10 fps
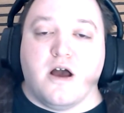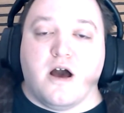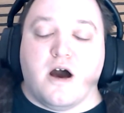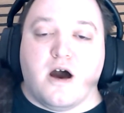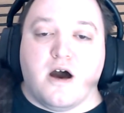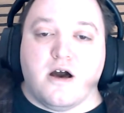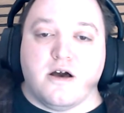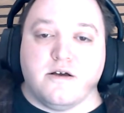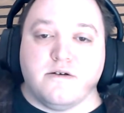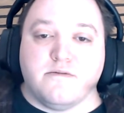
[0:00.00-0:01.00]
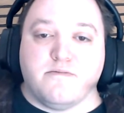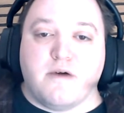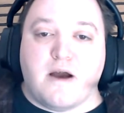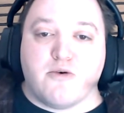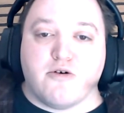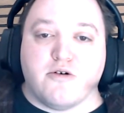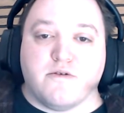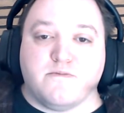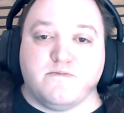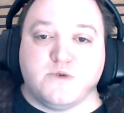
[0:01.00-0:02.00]

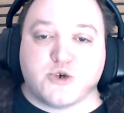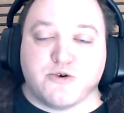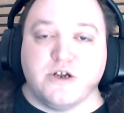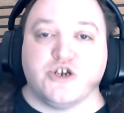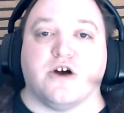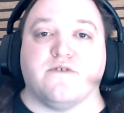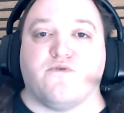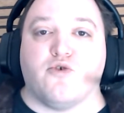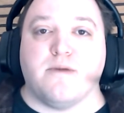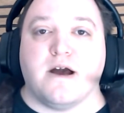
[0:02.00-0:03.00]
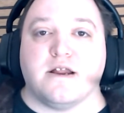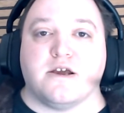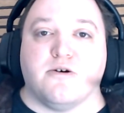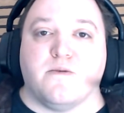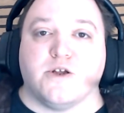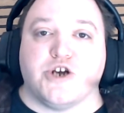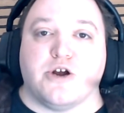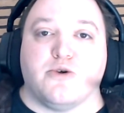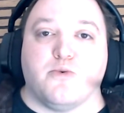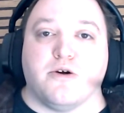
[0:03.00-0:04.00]
screenshot format here on the
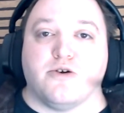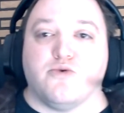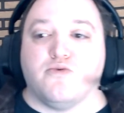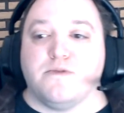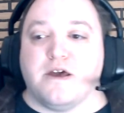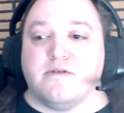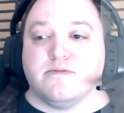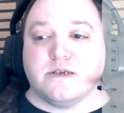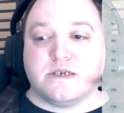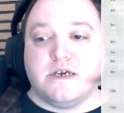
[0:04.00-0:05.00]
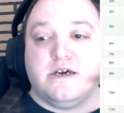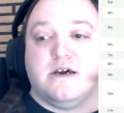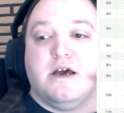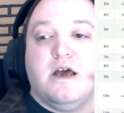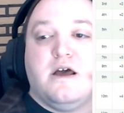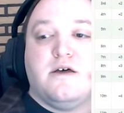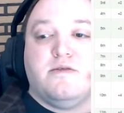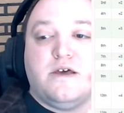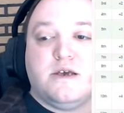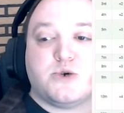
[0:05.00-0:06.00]
channel, where you will be able to see
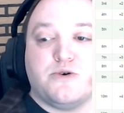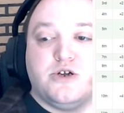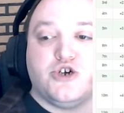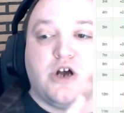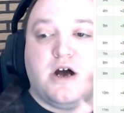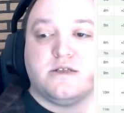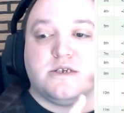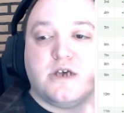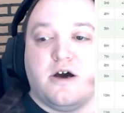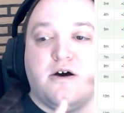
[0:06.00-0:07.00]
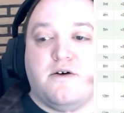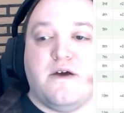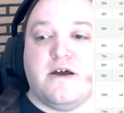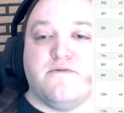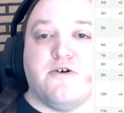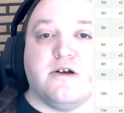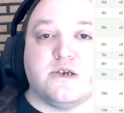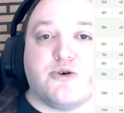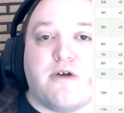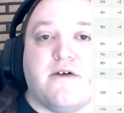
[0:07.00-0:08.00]
the screenshots of and various
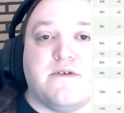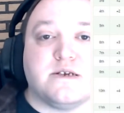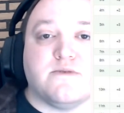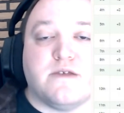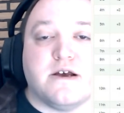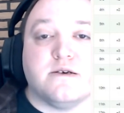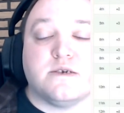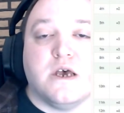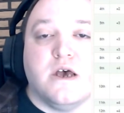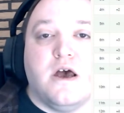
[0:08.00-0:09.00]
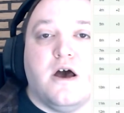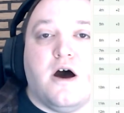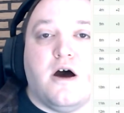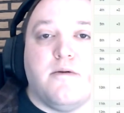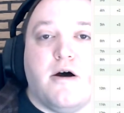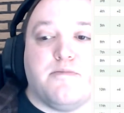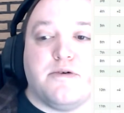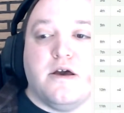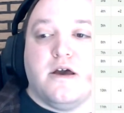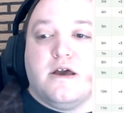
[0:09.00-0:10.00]
graphics of things up
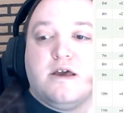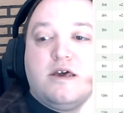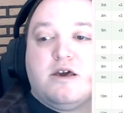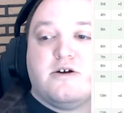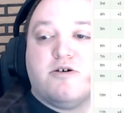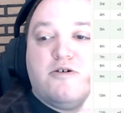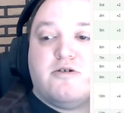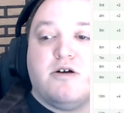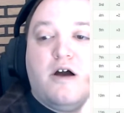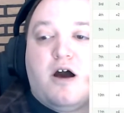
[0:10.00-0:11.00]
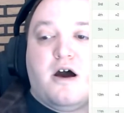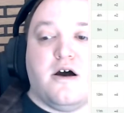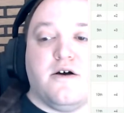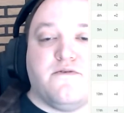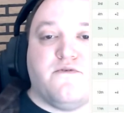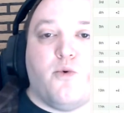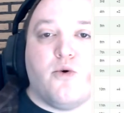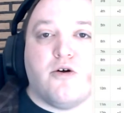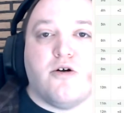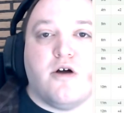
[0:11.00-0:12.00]
here
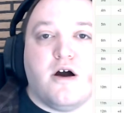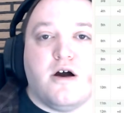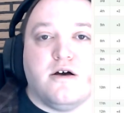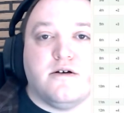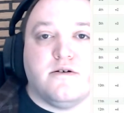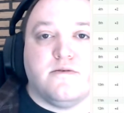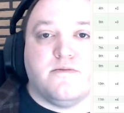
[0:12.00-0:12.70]
for